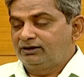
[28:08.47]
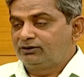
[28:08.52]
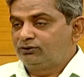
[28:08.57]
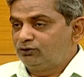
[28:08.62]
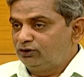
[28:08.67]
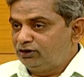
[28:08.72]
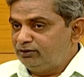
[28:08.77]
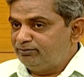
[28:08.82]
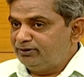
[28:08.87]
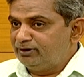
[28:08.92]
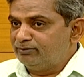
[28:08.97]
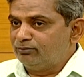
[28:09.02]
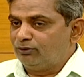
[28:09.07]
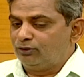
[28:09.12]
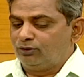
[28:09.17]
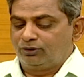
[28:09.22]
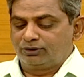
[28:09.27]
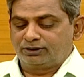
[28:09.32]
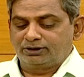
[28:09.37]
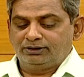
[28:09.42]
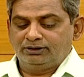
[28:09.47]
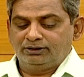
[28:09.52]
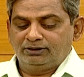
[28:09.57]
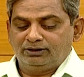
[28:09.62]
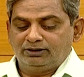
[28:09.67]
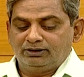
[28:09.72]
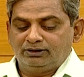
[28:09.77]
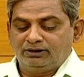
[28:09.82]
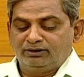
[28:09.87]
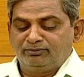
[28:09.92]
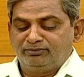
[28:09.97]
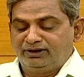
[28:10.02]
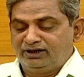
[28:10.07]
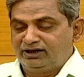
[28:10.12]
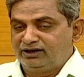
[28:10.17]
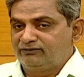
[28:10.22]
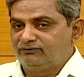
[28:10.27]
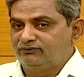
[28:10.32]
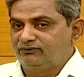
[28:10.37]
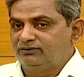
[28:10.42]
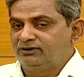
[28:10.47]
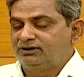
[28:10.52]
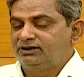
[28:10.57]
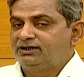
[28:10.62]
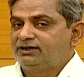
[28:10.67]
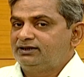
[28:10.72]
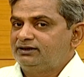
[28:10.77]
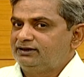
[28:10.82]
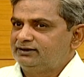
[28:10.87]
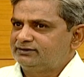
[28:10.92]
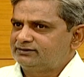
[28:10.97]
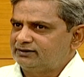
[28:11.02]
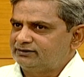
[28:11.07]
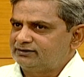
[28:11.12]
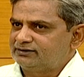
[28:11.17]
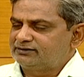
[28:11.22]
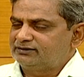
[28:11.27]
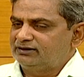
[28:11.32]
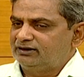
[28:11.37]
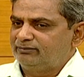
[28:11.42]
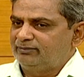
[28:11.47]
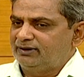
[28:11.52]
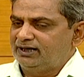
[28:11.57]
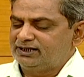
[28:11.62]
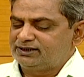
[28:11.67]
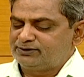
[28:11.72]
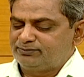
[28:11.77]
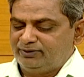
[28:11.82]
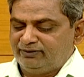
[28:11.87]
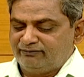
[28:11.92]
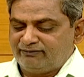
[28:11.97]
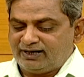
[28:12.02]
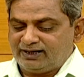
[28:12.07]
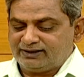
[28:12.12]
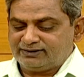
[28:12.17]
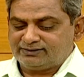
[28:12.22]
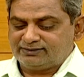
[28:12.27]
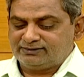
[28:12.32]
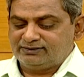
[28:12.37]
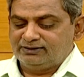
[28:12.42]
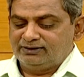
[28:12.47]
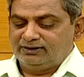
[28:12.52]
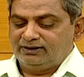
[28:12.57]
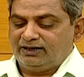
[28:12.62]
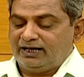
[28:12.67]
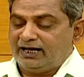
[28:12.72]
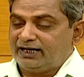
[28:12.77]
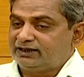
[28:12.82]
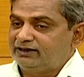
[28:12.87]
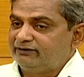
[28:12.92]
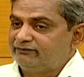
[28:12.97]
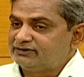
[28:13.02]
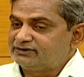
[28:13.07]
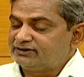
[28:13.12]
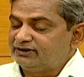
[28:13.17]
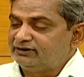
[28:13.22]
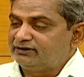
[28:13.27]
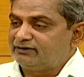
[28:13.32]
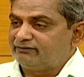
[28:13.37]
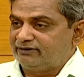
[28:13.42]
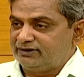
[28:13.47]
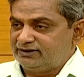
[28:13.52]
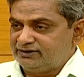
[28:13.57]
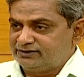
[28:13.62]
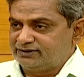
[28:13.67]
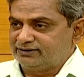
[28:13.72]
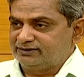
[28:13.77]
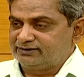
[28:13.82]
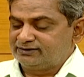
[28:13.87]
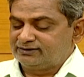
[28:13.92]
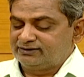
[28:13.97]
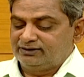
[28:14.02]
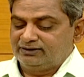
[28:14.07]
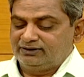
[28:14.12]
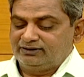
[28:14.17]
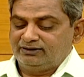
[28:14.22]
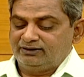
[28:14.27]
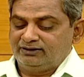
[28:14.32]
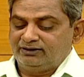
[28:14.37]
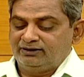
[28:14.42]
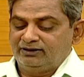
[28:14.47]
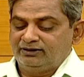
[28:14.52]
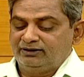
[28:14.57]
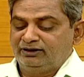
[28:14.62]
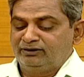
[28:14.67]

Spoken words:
could be more meaningful is suggested by Spivak's activist interventions mm-hmm.